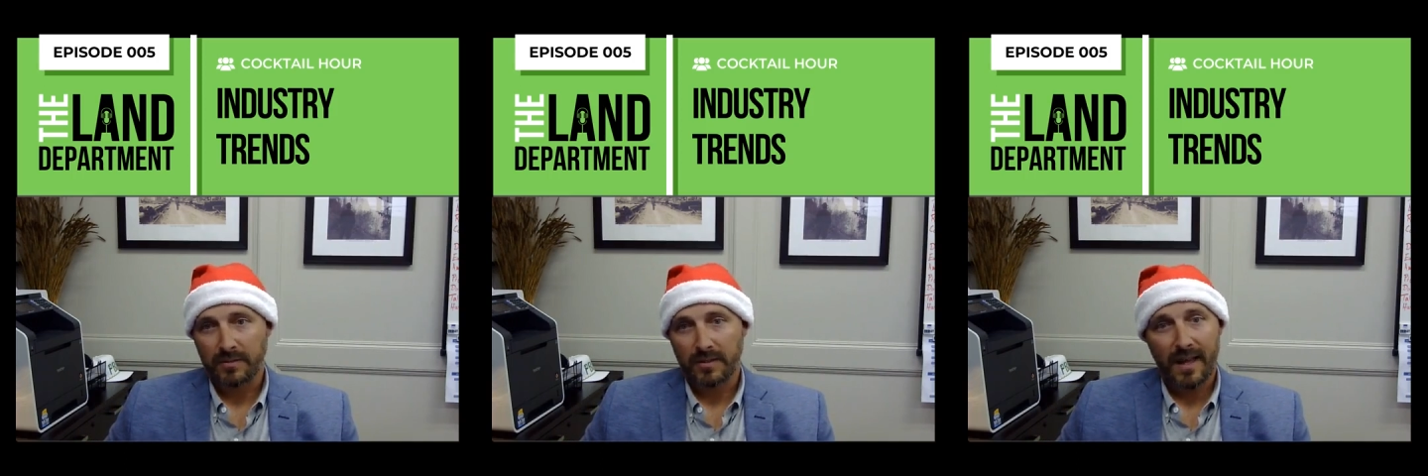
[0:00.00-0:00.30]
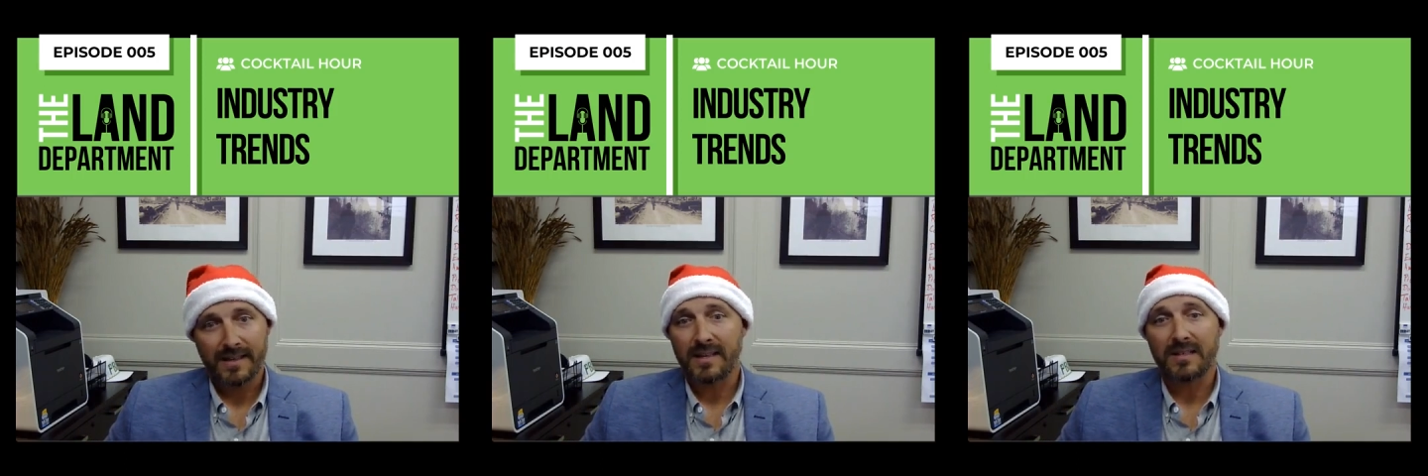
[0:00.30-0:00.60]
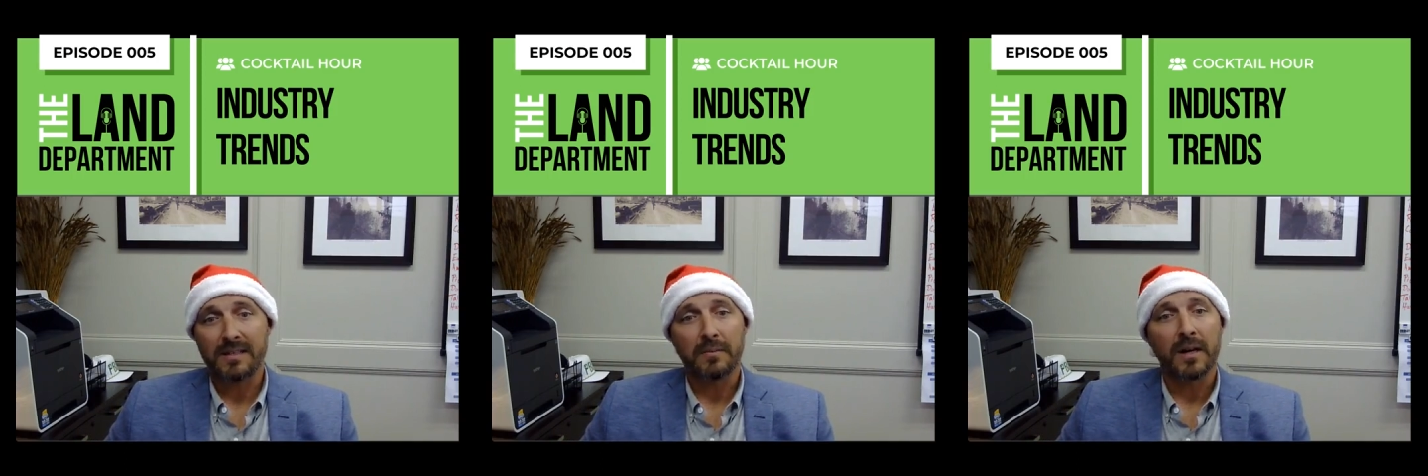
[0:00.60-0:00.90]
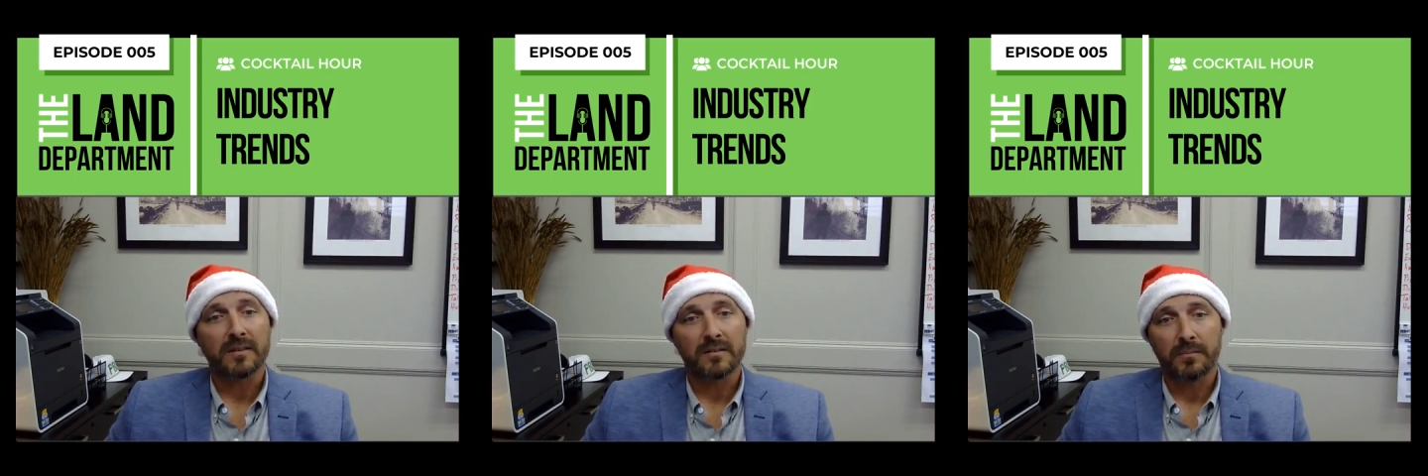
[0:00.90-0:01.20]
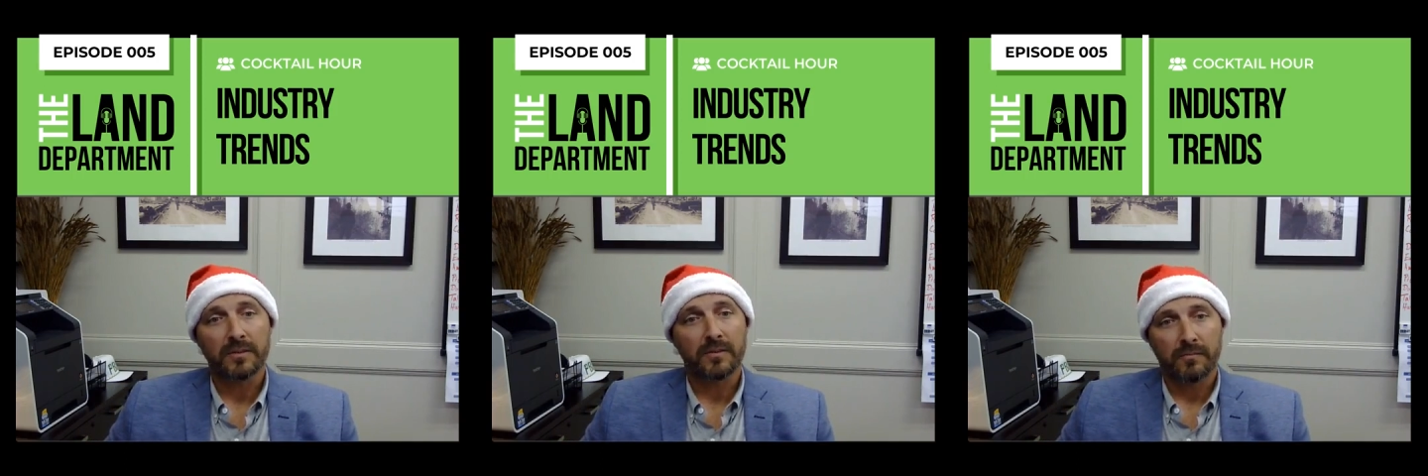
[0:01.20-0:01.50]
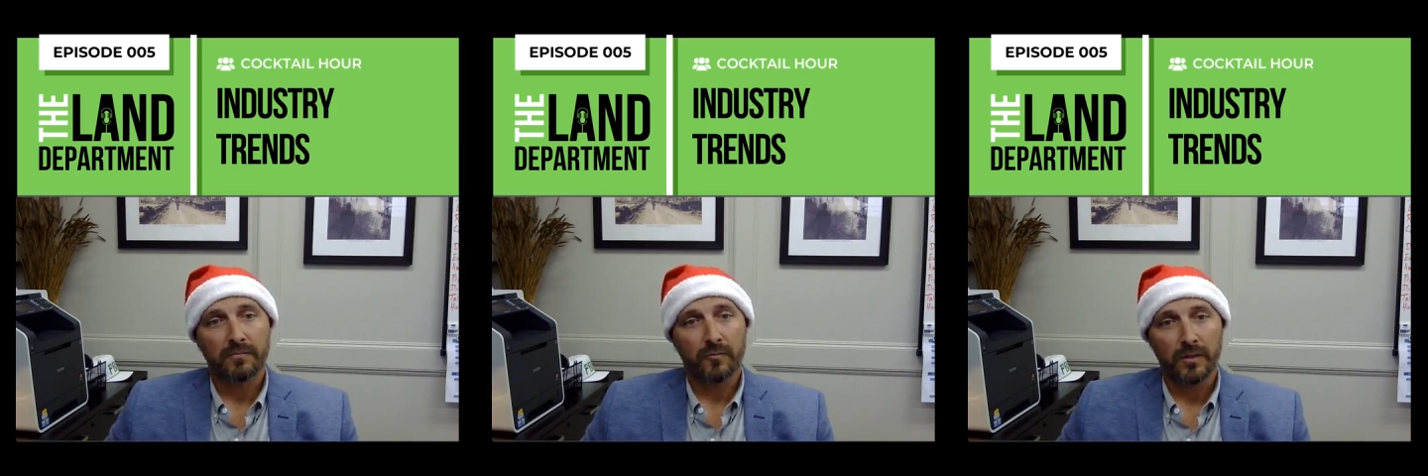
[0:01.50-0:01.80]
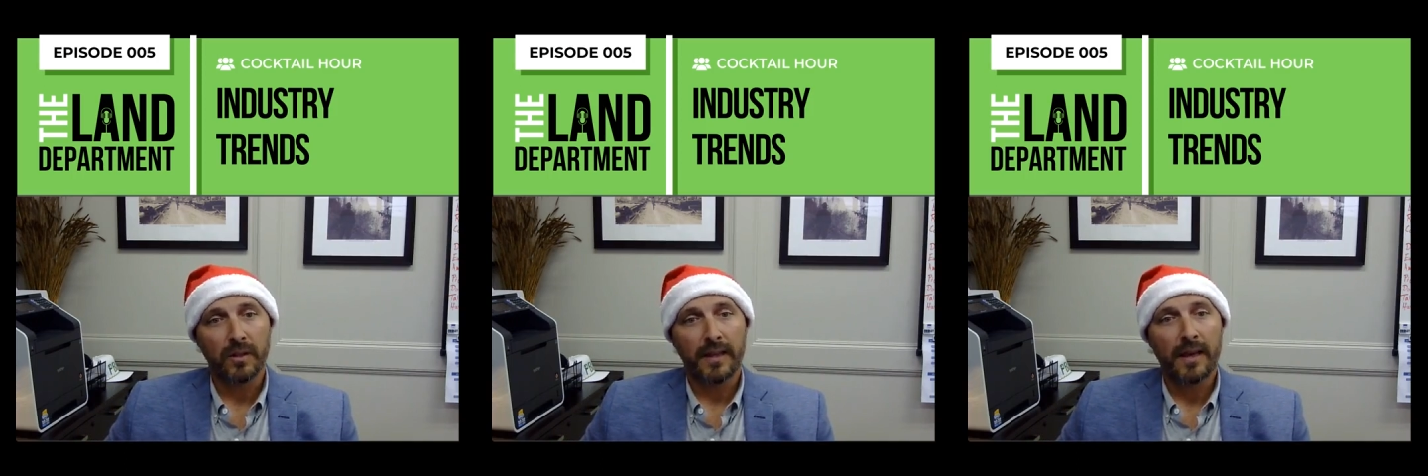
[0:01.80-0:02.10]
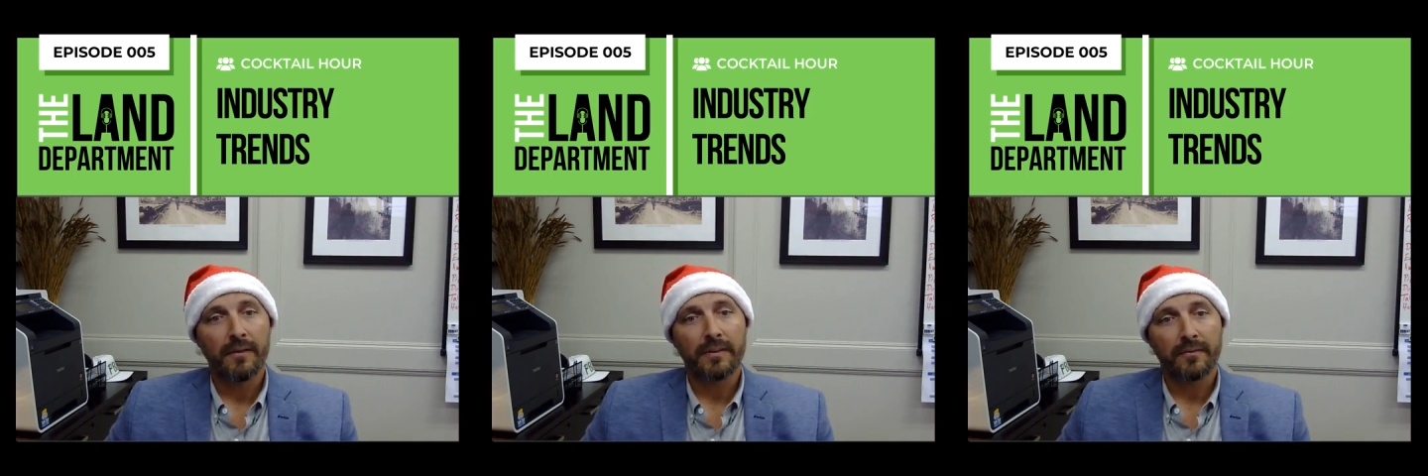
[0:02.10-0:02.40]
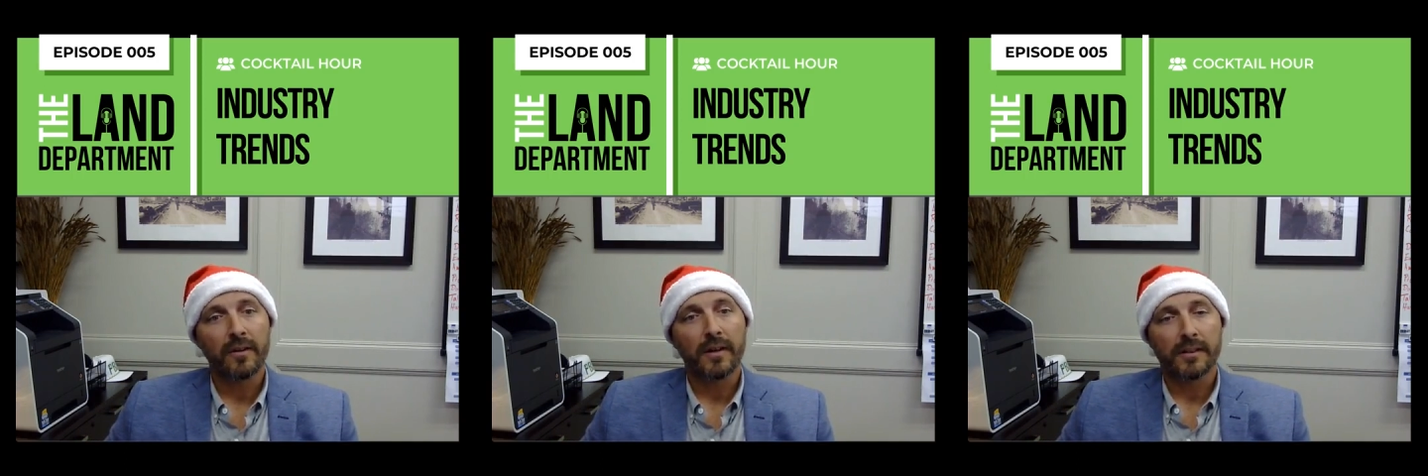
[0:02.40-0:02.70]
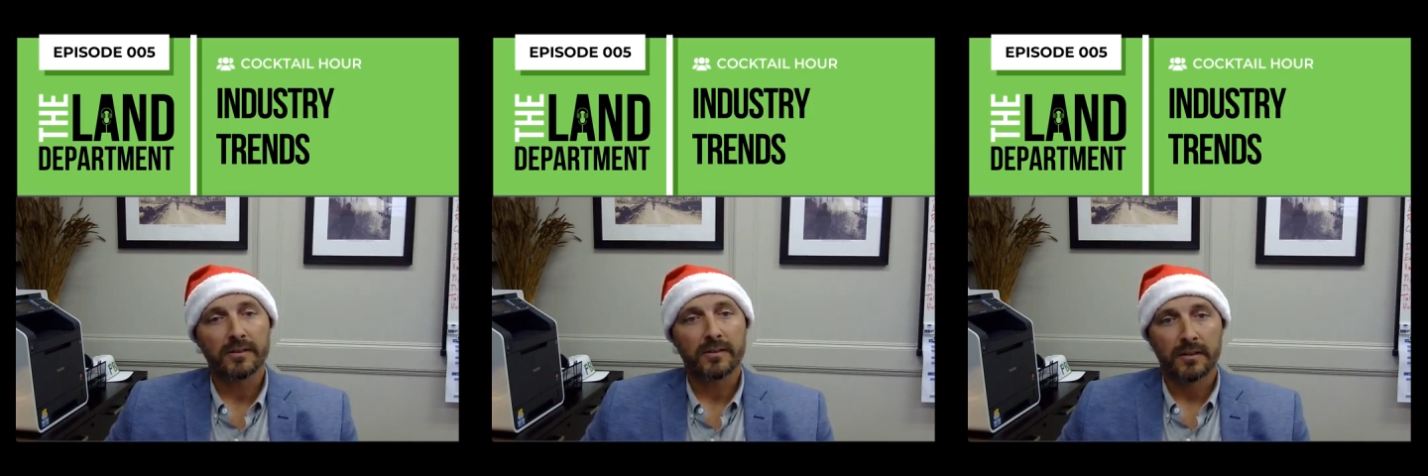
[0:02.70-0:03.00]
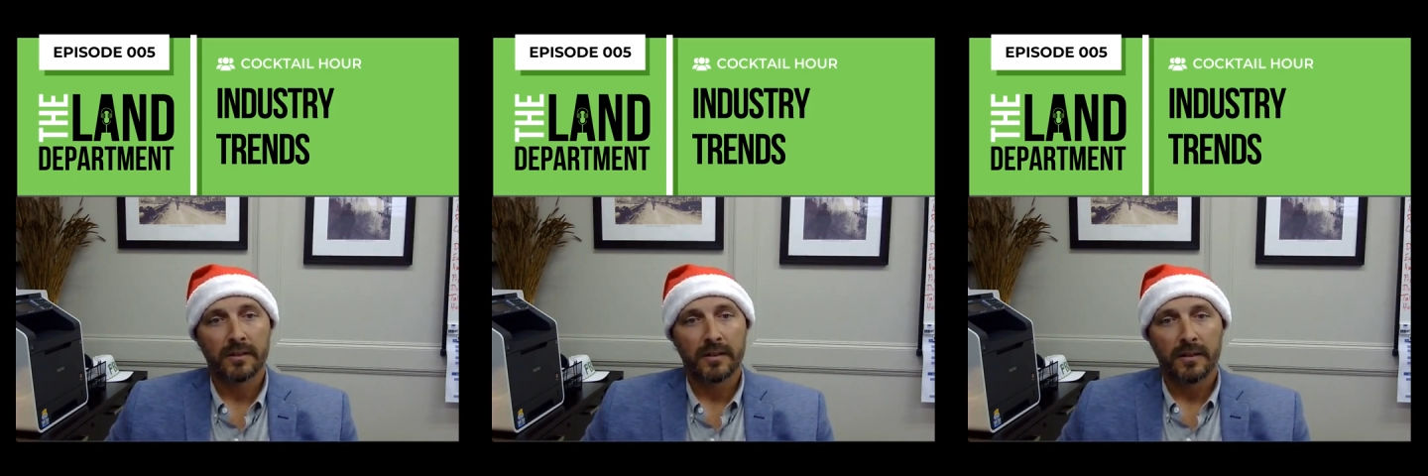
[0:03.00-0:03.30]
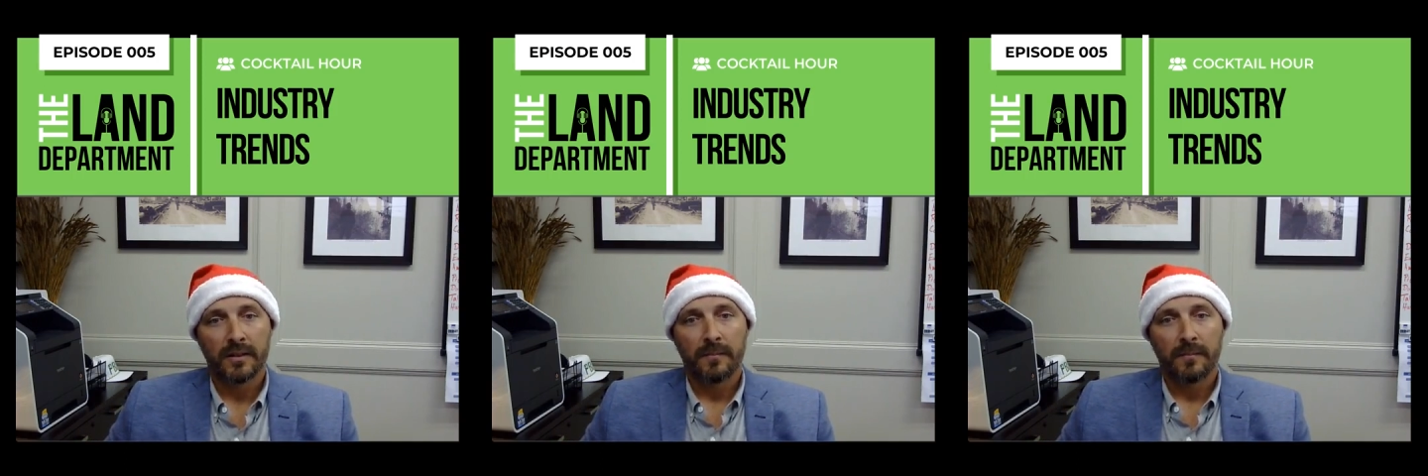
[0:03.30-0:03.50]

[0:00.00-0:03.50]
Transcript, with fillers: it was the last eighteen months have been really heavy for us